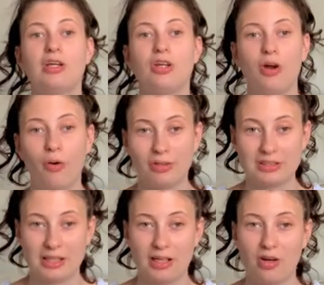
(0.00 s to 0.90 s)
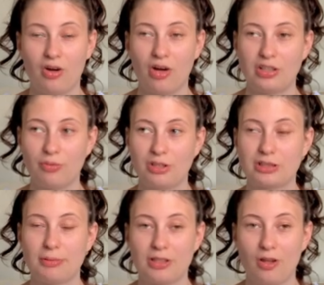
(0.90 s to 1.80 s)
You're always like, oh, I don't want to
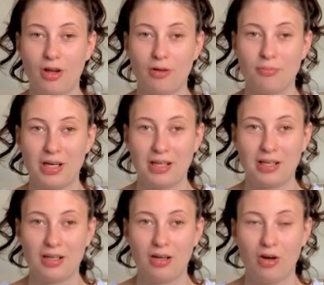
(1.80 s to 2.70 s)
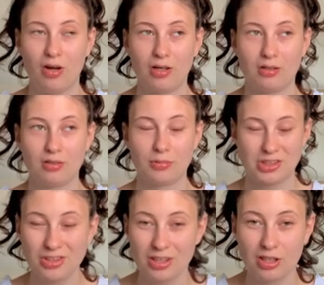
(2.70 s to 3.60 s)
spend a lot of money on
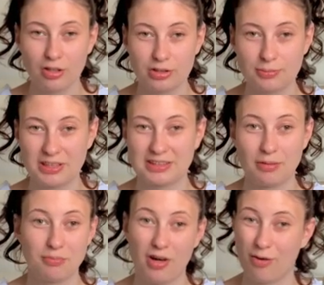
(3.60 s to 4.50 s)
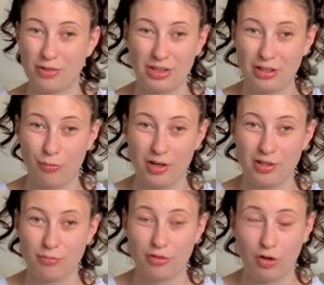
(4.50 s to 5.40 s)
maternity clothes because I'm not really going to wear
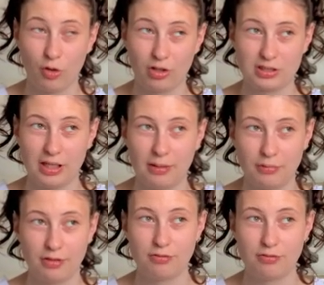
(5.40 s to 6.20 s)
them for a long time, if